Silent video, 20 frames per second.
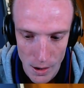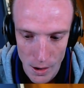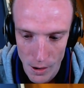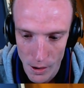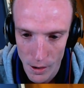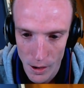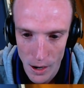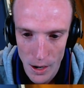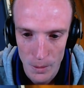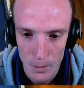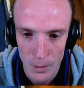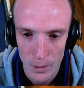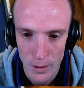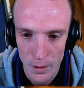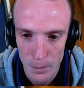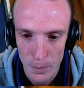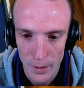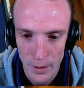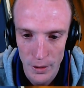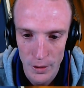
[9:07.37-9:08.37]
Alright, we're in
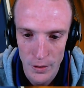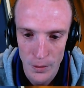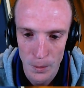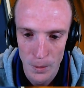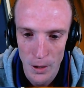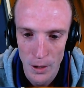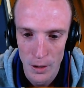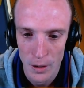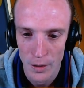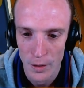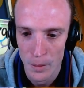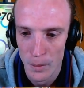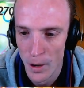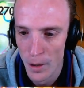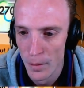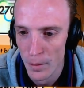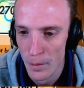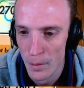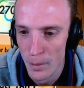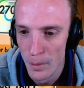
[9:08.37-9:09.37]
a pretty good spot at the
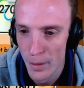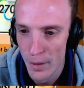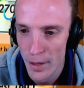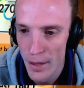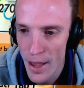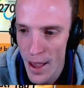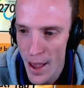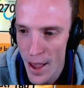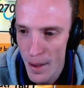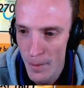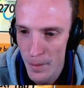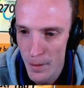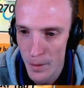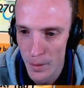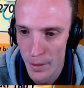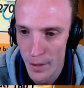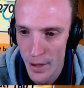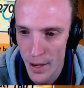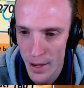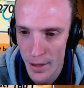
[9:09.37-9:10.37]
moment. We're pretty happy
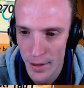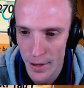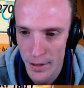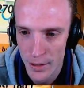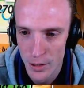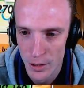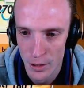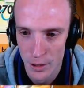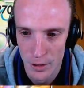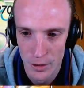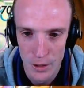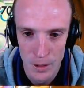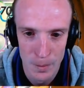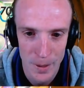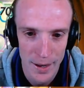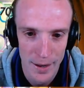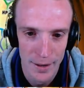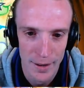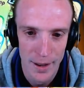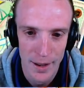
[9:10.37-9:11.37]
with how that turn just
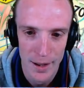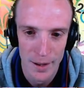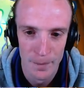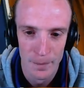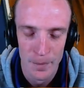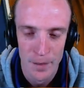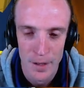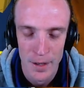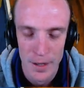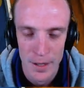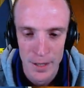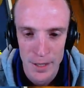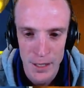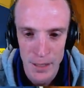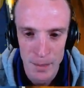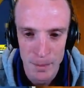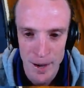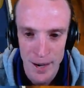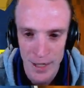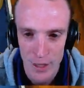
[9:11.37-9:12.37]
panned out.
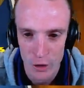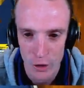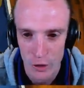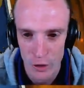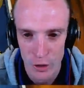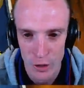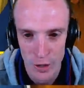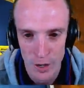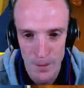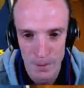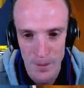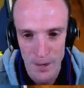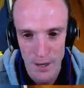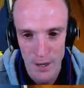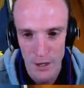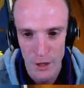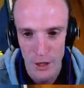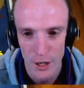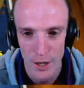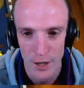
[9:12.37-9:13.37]
Smash through
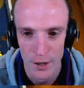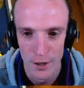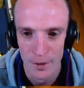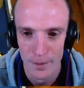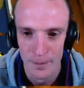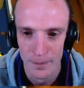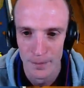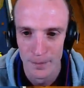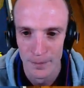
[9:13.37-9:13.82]
Marshadow.